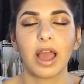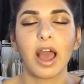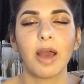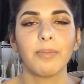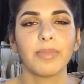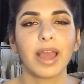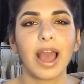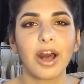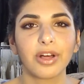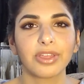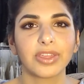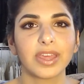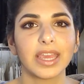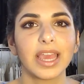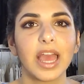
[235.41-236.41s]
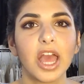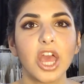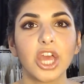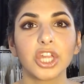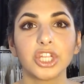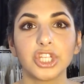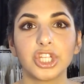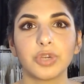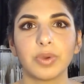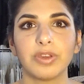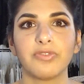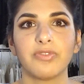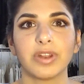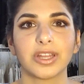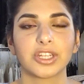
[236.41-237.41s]
healthy
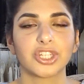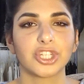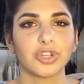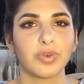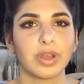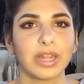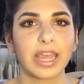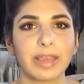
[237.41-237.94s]
dewy finish to it.